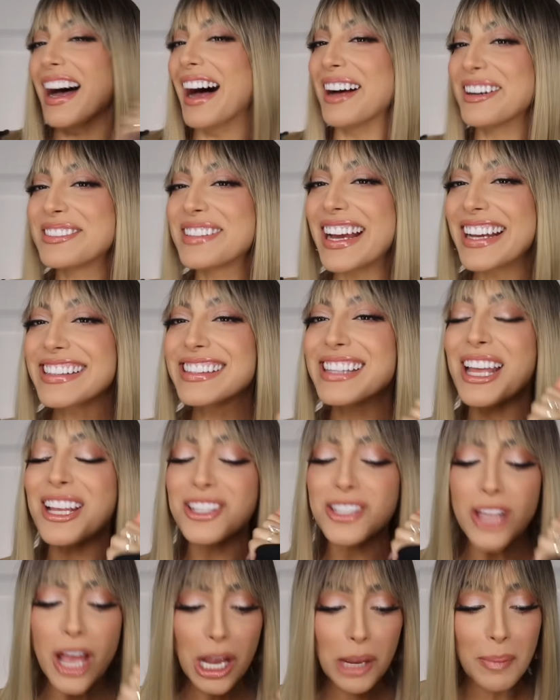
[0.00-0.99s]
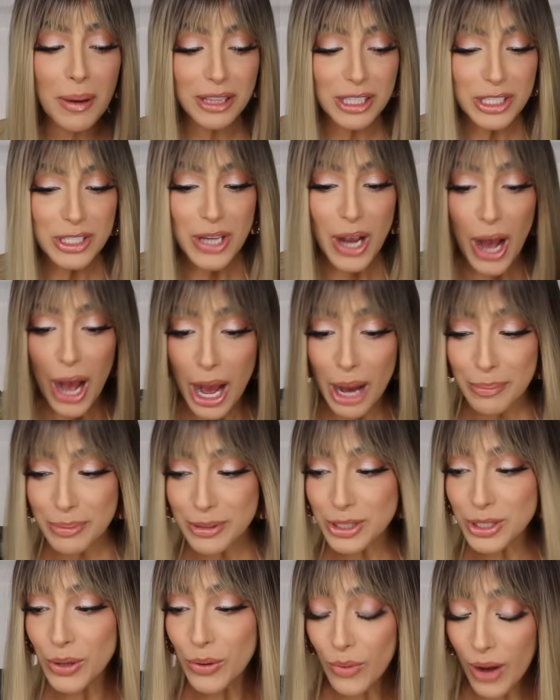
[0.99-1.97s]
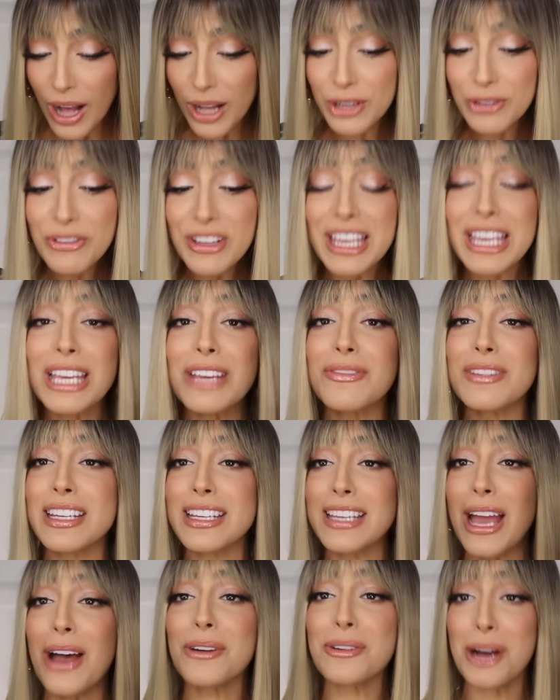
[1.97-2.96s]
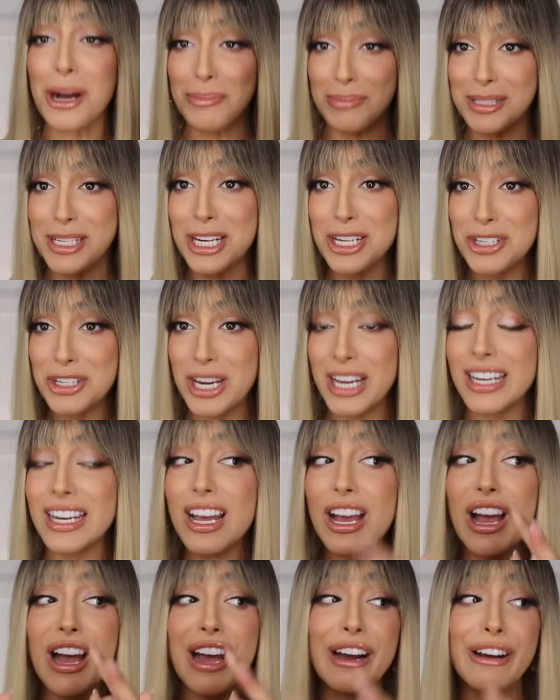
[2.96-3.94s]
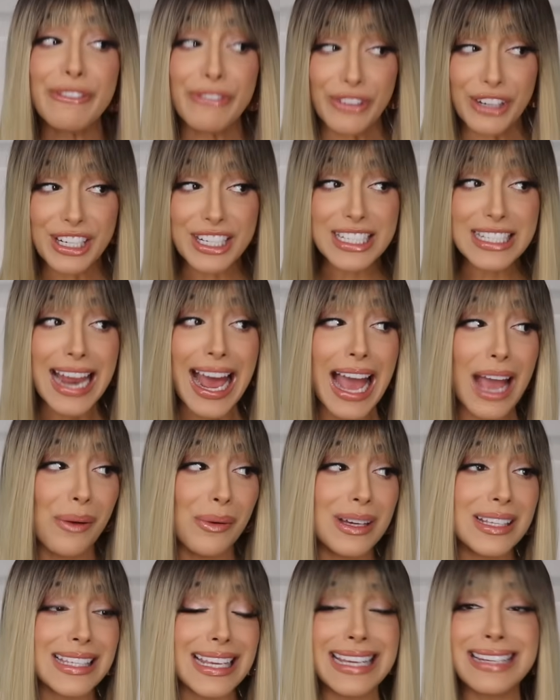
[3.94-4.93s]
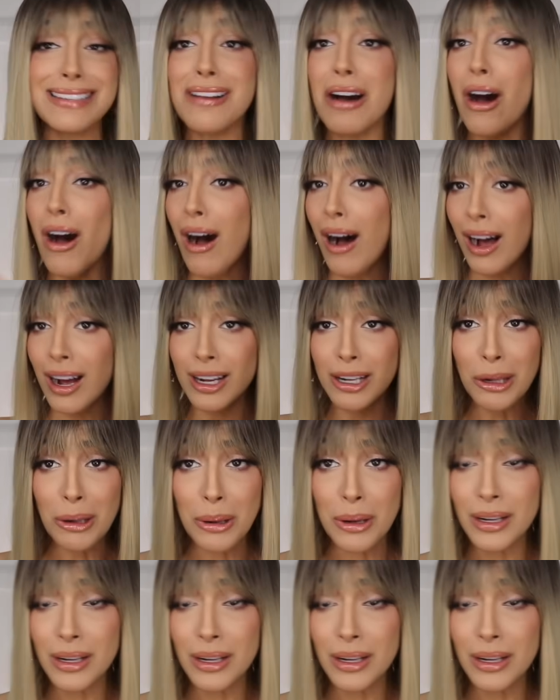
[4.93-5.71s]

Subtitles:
All right, let's talk about the top 12 evening gown competition. First, I was in awe